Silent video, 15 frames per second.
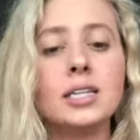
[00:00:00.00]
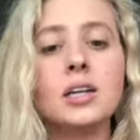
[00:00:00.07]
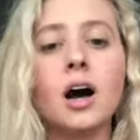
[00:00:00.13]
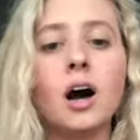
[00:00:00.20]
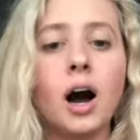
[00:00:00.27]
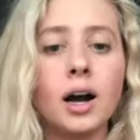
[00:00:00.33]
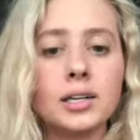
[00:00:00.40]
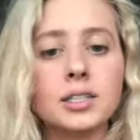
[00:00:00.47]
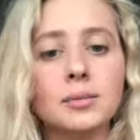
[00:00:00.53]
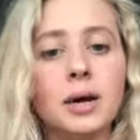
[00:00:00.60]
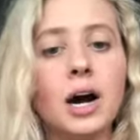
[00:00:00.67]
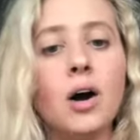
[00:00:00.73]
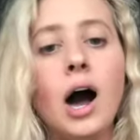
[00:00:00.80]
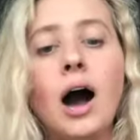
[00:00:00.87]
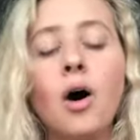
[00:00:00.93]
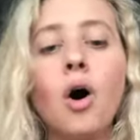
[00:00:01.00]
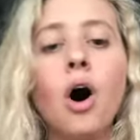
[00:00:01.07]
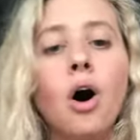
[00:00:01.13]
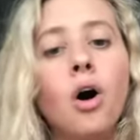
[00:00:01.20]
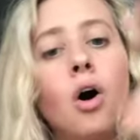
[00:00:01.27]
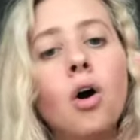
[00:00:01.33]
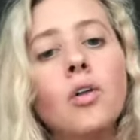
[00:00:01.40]
talks about how
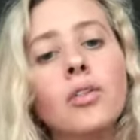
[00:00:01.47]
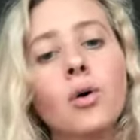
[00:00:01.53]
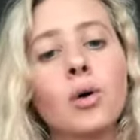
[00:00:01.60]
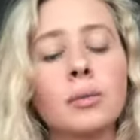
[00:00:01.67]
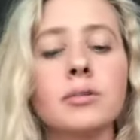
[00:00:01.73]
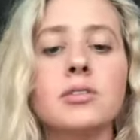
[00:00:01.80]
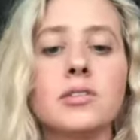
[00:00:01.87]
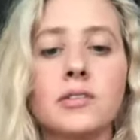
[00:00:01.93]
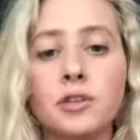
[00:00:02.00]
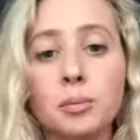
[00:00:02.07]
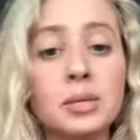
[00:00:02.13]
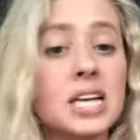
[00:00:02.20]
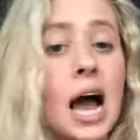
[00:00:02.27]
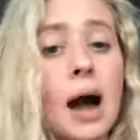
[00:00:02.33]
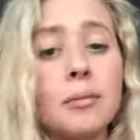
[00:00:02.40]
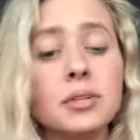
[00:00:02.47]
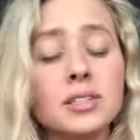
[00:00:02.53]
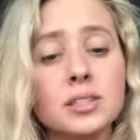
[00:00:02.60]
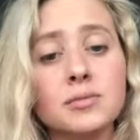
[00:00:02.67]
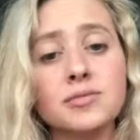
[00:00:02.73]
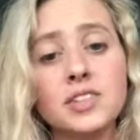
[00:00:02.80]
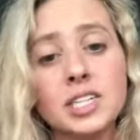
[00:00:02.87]
all the hormones of your
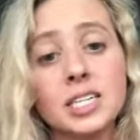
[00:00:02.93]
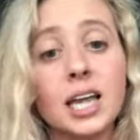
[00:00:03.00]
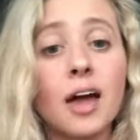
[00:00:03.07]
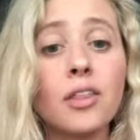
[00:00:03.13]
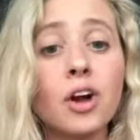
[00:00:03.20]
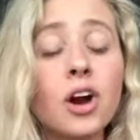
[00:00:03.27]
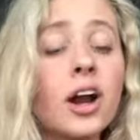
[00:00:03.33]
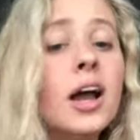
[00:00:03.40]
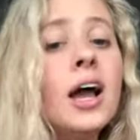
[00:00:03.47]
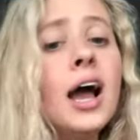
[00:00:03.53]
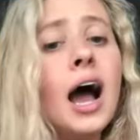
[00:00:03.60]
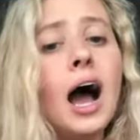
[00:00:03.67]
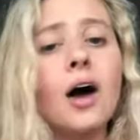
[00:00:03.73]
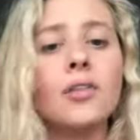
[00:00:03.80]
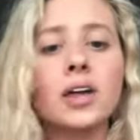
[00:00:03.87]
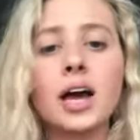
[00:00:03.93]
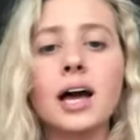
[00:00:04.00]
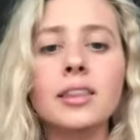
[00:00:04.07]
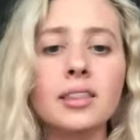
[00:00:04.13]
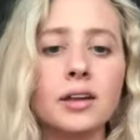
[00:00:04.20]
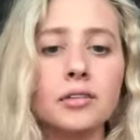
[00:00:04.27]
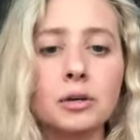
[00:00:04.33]
metabolism fit together how the gut
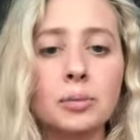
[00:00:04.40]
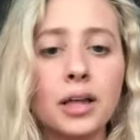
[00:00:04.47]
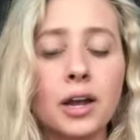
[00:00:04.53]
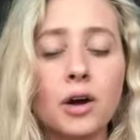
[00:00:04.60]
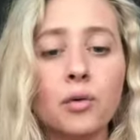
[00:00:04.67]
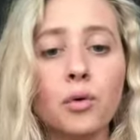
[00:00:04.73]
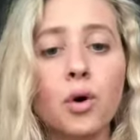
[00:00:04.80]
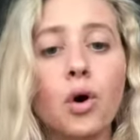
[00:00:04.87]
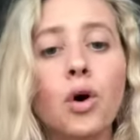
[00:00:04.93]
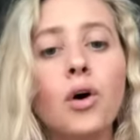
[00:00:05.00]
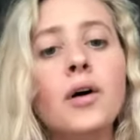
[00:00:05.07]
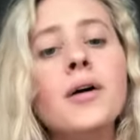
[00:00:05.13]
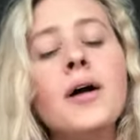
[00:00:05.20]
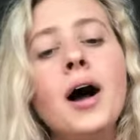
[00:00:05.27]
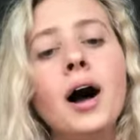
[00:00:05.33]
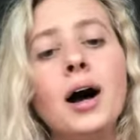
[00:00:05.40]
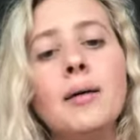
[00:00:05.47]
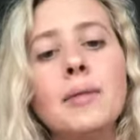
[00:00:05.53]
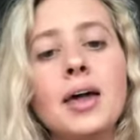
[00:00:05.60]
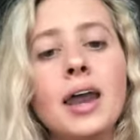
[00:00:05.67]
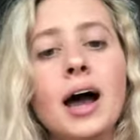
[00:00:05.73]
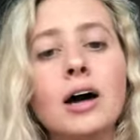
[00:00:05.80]
and liver play a role um,
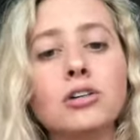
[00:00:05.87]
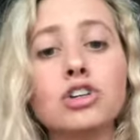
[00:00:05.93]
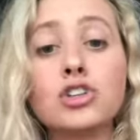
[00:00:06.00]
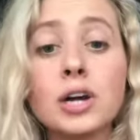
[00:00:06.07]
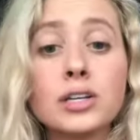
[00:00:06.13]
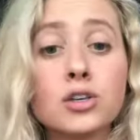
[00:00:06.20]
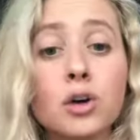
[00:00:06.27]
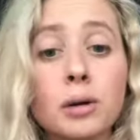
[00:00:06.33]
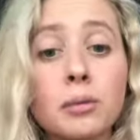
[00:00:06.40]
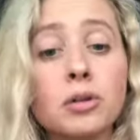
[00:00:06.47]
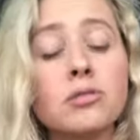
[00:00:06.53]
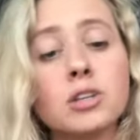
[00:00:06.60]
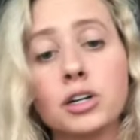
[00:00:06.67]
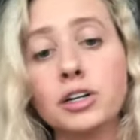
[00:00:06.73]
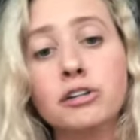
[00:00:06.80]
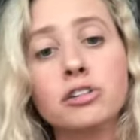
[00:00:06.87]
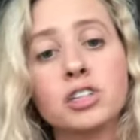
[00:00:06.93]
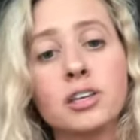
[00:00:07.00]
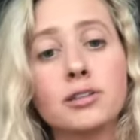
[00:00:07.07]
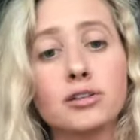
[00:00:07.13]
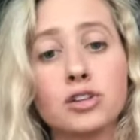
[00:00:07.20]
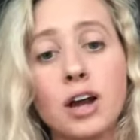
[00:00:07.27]
and how stress hormones are
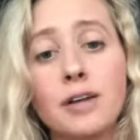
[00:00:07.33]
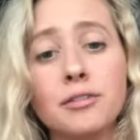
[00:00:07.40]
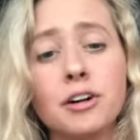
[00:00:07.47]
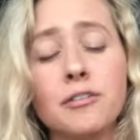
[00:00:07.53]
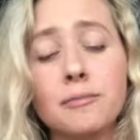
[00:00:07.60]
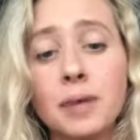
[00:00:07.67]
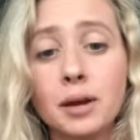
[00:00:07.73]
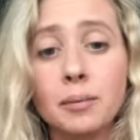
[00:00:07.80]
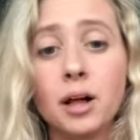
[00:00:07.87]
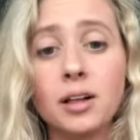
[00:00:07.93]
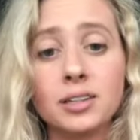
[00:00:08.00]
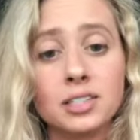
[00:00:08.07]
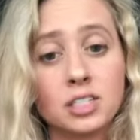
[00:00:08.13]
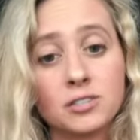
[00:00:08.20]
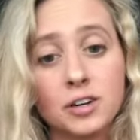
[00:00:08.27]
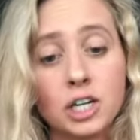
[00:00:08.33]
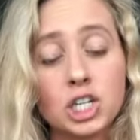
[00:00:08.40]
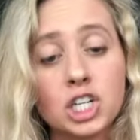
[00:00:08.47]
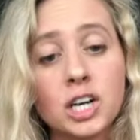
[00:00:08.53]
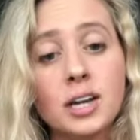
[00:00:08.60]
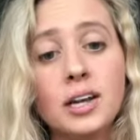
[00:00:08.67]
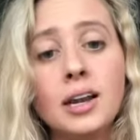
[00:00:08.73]
usually the driver of metabolic
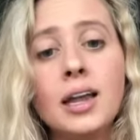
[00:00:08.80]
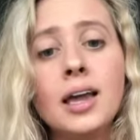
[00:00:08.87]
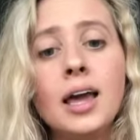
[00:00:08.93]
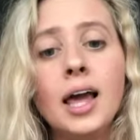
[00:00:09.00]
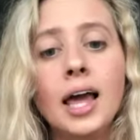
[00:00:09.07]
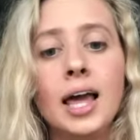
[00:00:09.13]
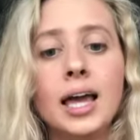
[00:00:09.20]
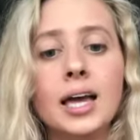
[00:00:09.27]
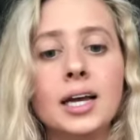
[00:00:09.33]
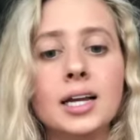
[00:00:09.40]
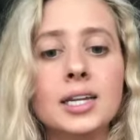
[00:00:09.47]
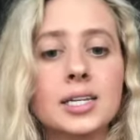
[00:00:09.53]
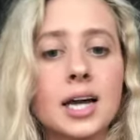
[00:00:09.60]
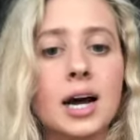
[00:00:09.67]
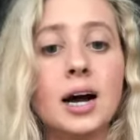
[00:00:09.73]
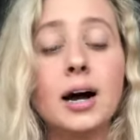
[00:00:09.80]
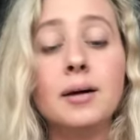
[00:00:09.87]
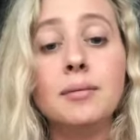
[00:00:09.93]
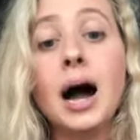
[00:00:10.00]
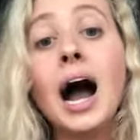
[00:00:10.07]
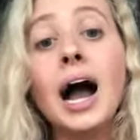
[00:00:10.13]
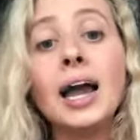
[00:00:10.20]
dysfunction and
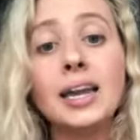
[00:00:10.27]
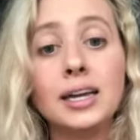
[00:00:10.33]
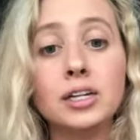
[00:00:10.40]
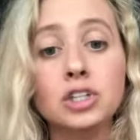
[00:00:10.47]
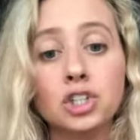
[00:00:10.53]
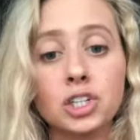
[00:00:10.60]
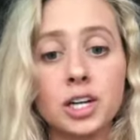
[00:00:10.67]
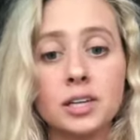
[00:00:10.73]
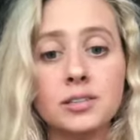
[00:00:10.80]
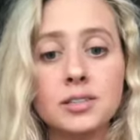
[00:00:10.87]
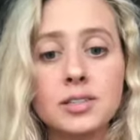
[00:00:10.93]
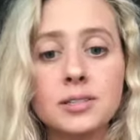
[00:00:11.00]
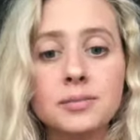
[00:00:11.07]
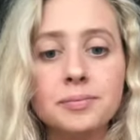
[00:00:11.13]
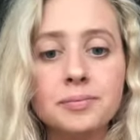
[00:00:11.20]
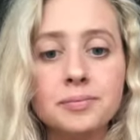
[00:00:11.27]
um, high androgens